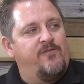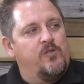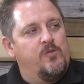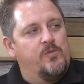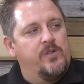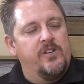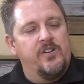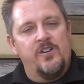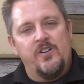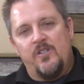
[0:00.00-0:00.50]
if
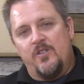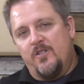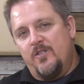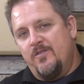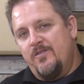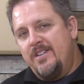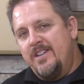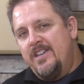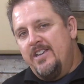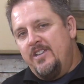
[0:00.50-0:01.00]
you will,
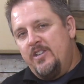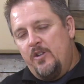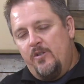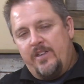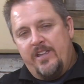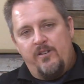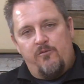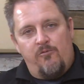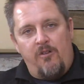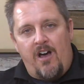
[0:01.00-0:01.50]
or, you
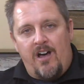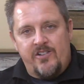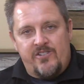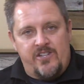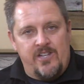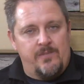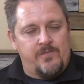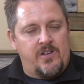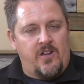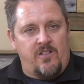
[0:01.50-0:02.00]
know, getting rock
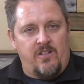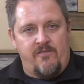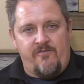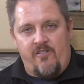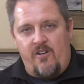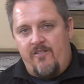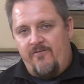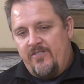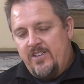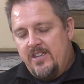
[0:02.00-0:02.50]
chips all
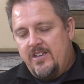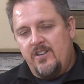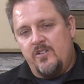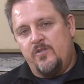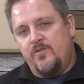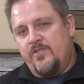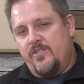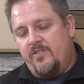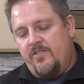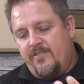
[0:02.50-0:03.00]
over our
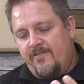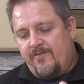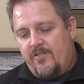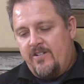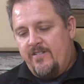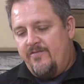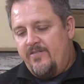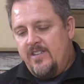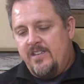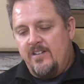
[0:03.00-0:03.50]
vehicles and on the
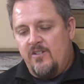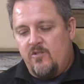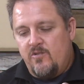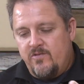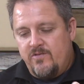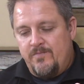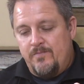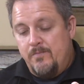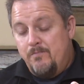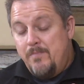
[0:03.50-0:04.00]
front of vehicles